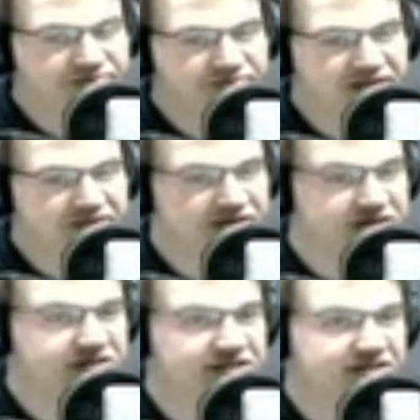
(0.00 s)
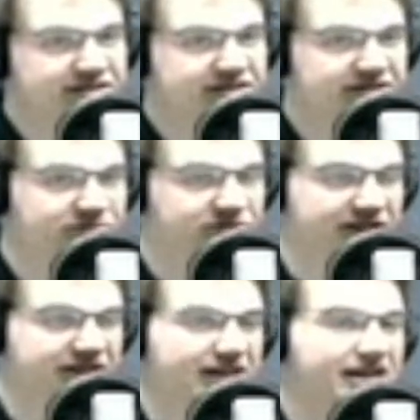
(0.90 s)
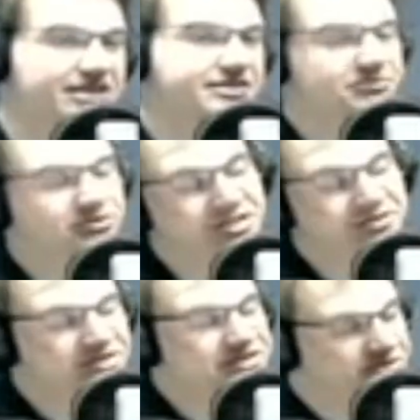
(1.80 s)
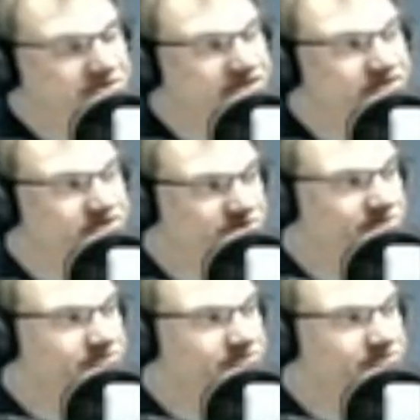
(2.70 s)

No, and I can ask them to give us a grade too.